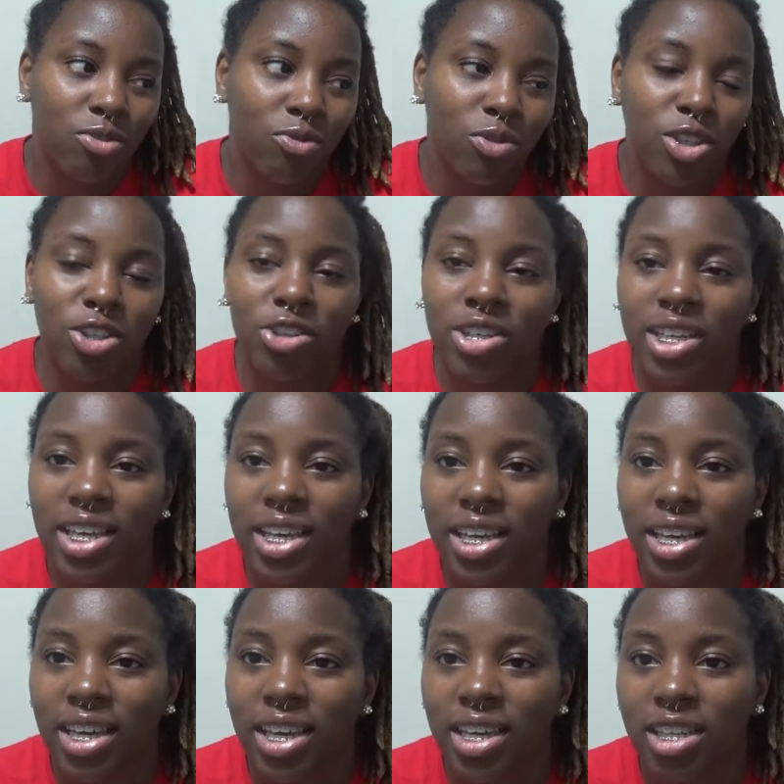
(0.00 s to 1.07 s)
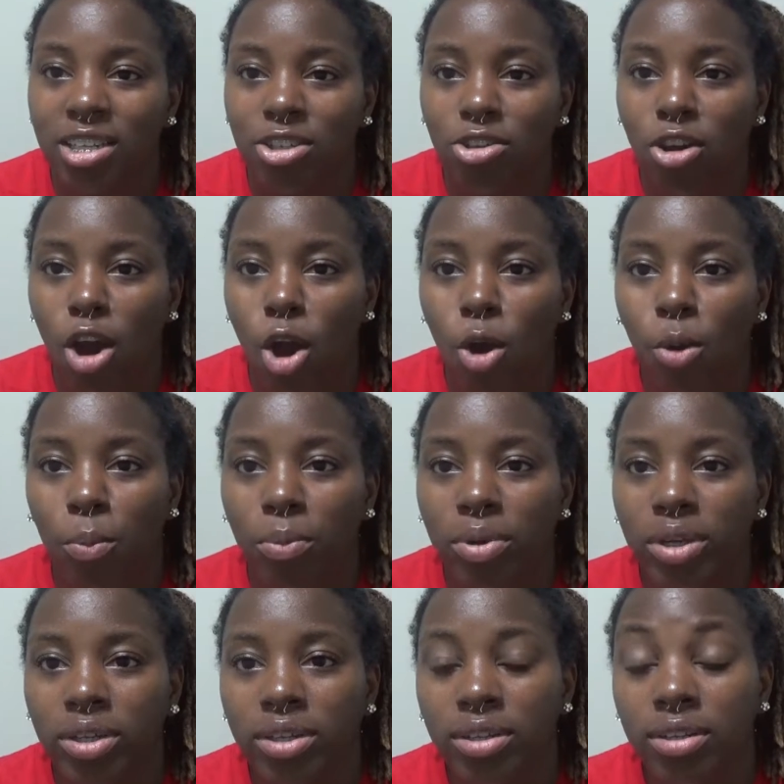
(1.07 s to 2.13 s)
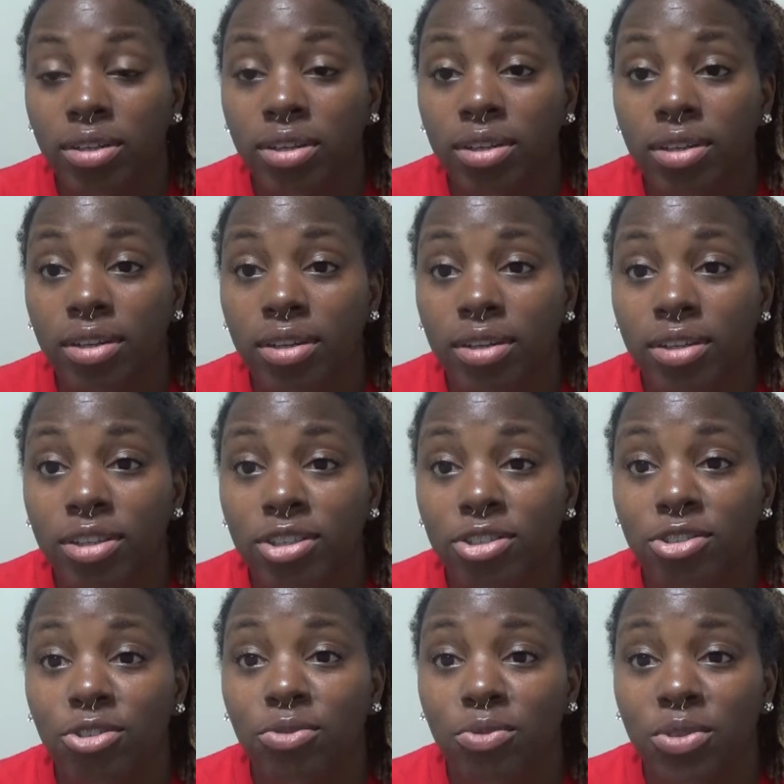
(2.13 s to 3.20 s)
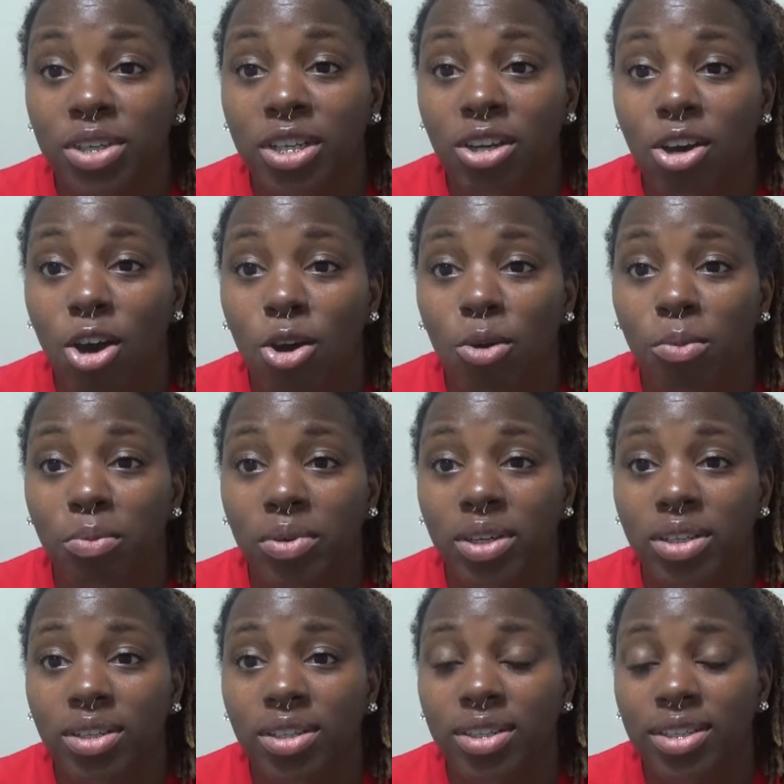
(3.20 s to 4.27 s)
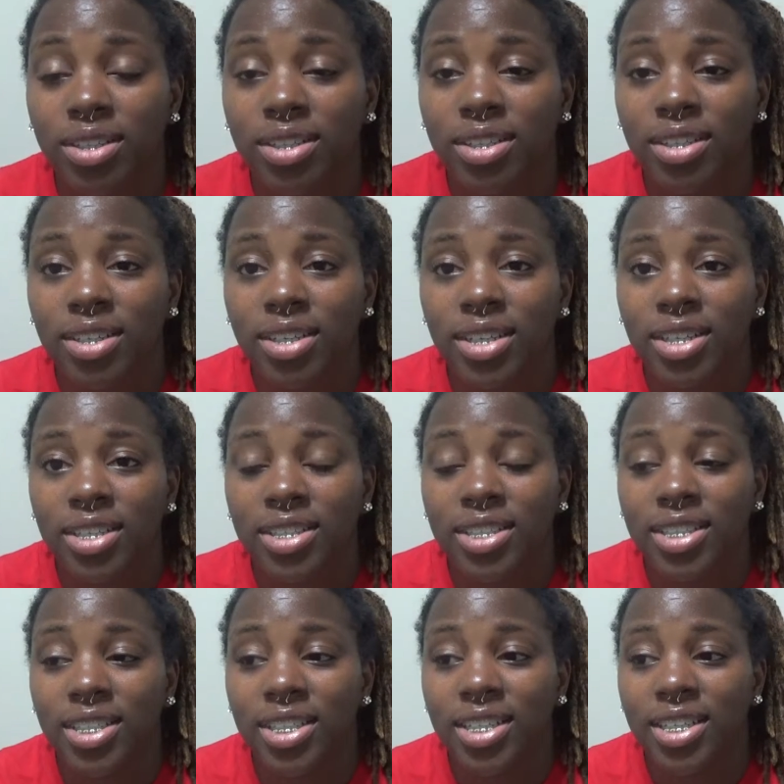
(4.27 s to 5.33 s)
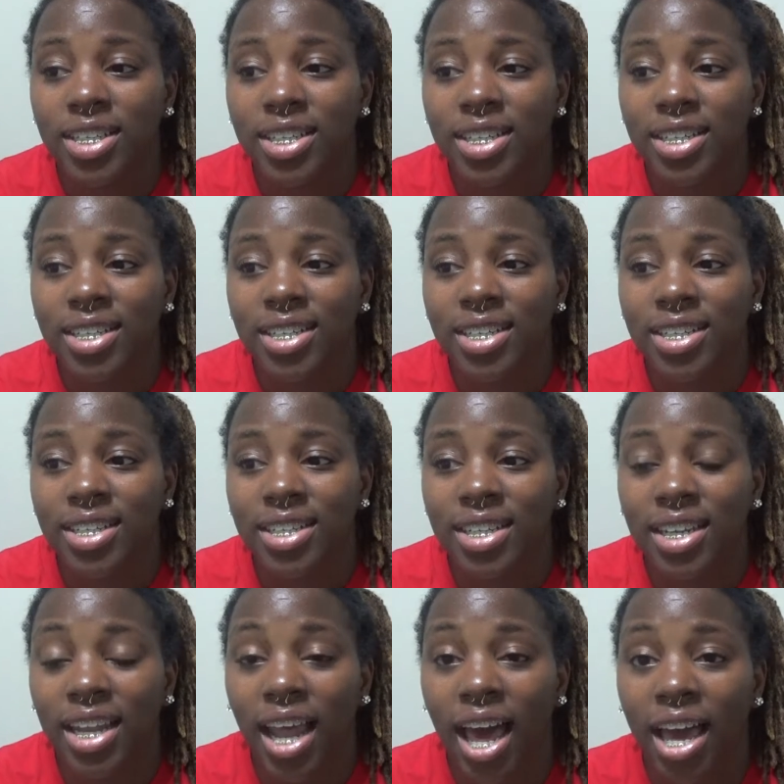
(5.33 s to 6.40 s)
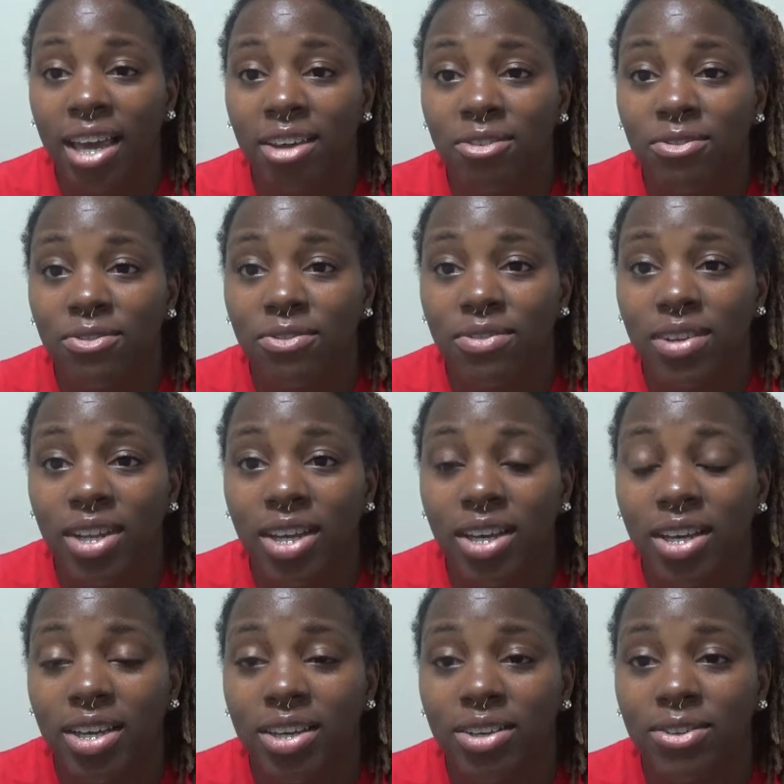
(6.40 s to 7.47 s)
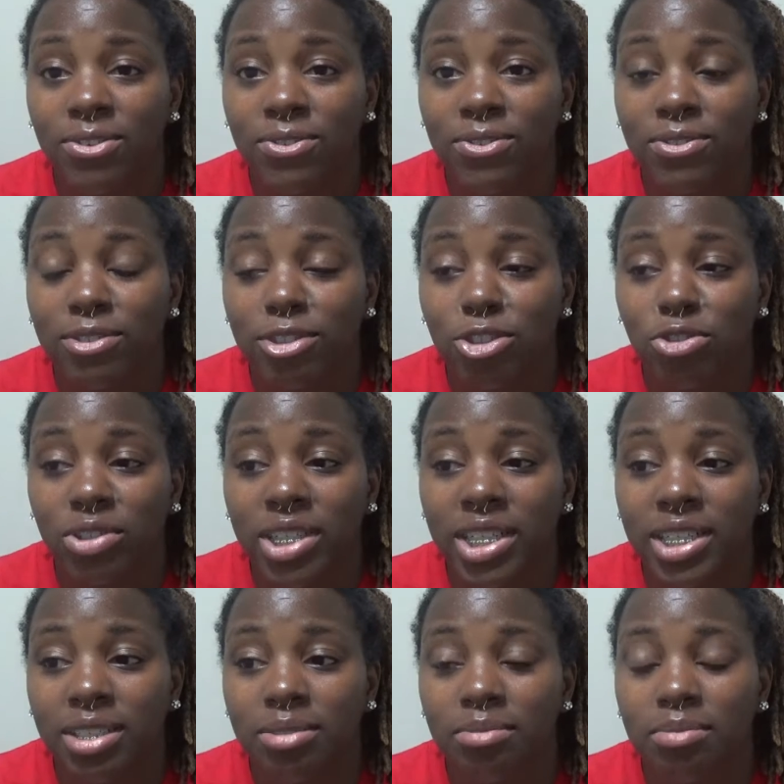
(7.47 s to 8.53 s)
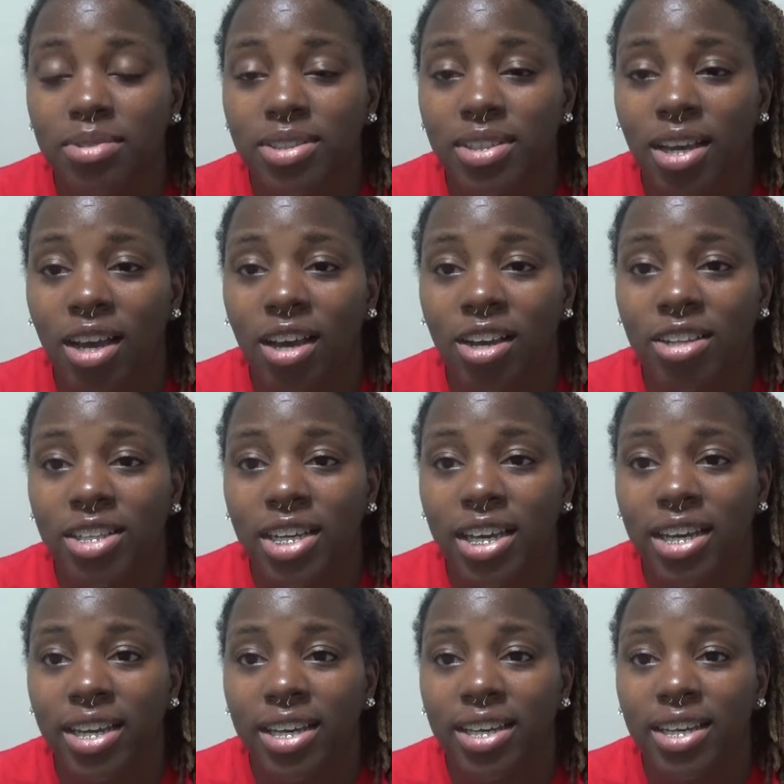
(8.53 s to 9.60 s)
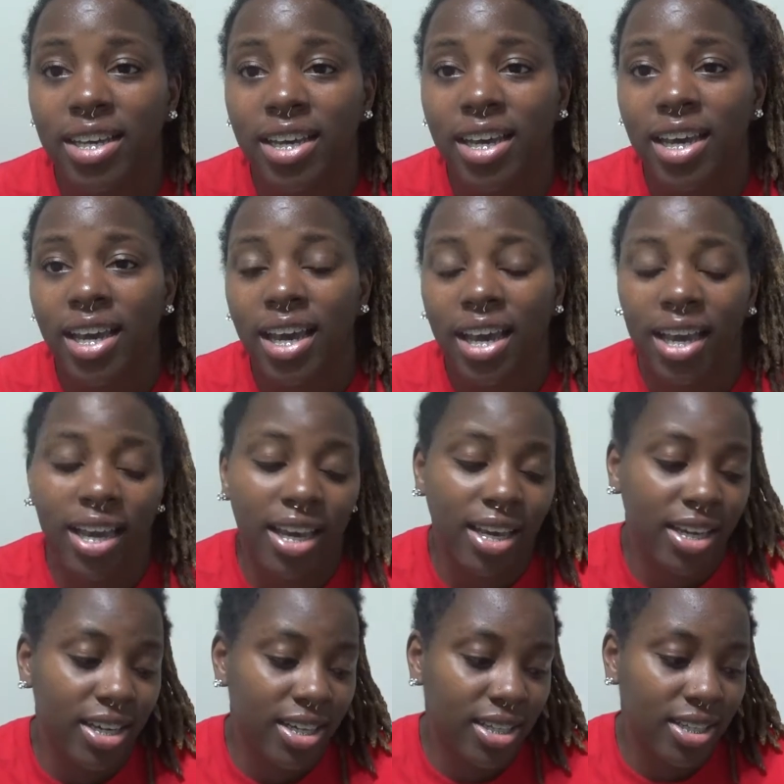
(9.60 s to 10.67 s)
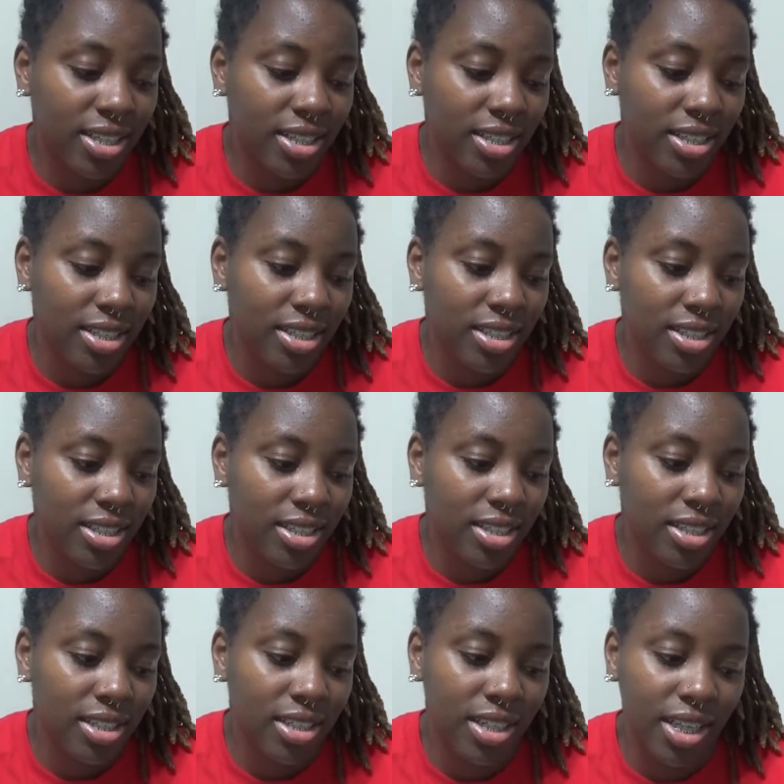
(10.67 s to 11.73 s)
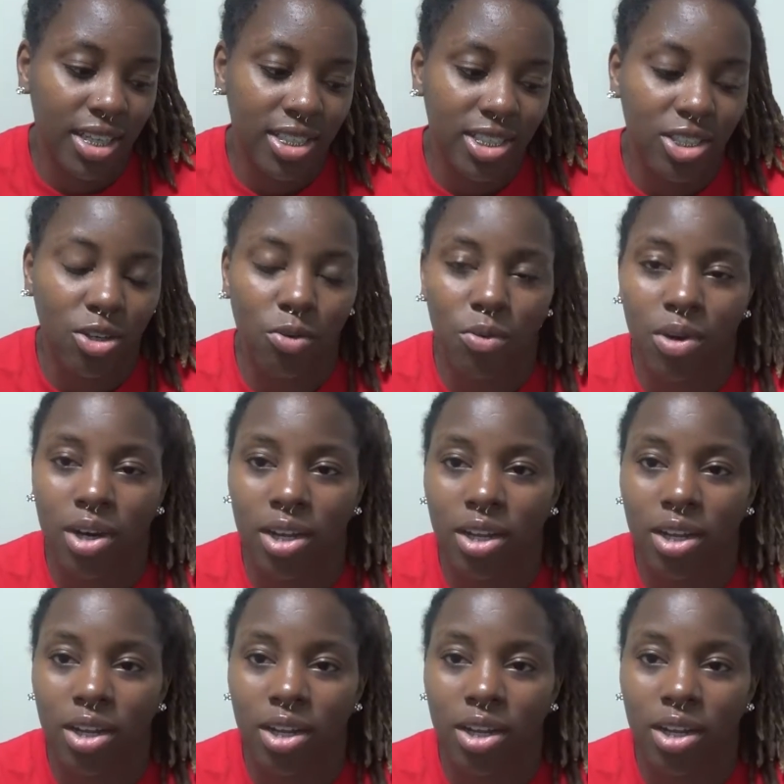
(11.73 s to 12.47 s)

when you're a kid you're open you're real open to life love dreams all that and then somewhere